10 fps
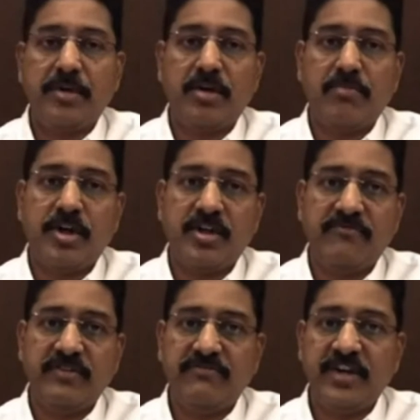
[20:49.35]
pot with
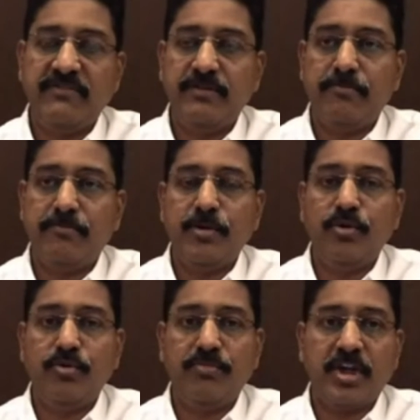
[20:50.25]
5 mm balloon
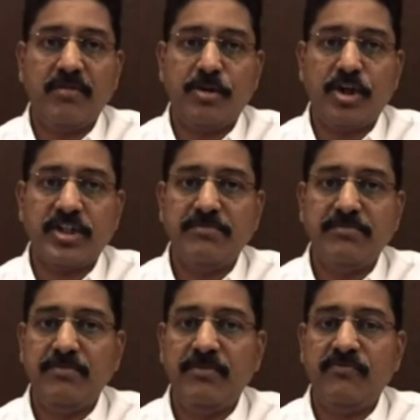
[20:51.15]
proximally
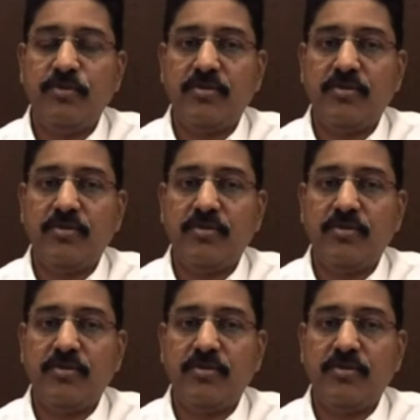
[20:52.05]
before